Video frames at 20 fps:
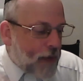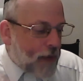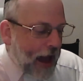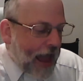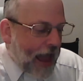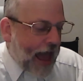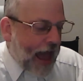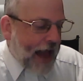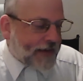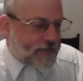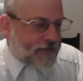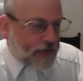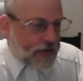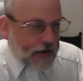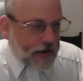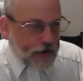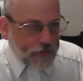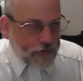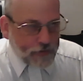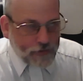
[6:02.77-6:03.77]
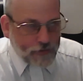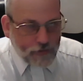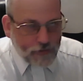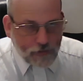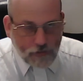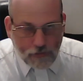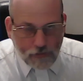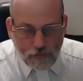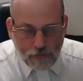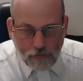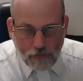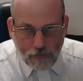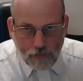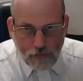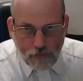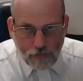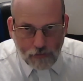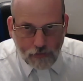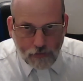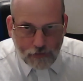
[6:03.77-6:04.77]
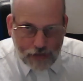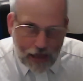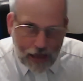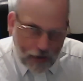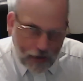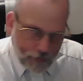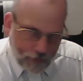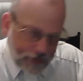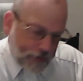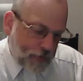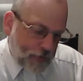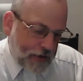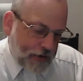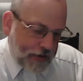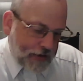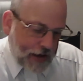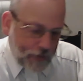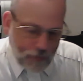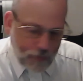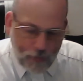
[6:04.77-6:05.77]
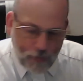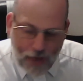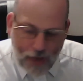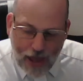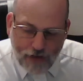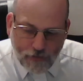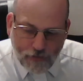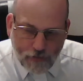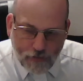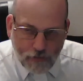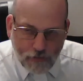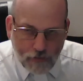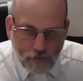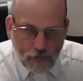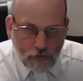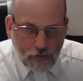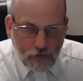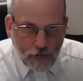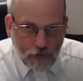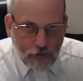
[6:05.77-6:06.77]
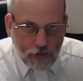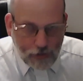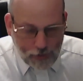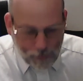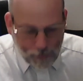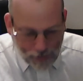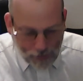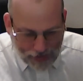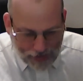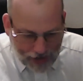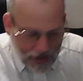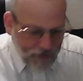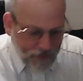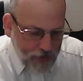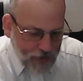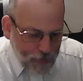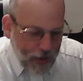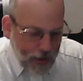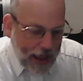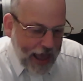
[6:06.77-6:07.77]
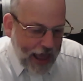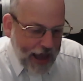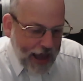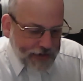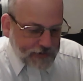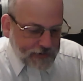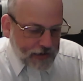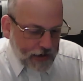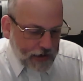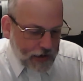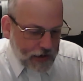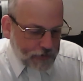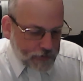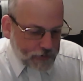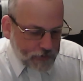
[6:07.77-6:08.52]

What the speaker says: accident. Now, it doesn't mean you can't repent, but even by accident,